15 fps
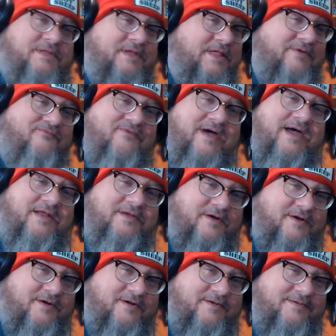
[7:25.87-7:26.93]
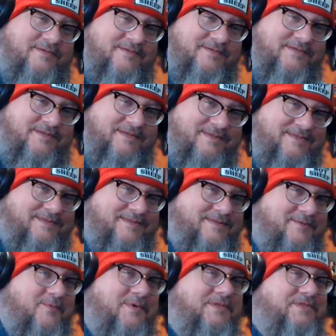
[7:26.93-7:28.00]
fat nerd,
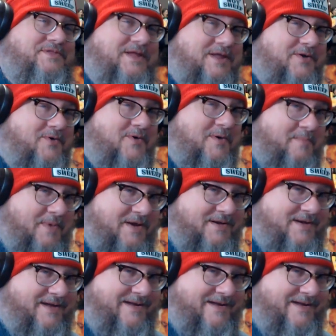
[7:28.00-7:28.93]
we'll see you on Monday.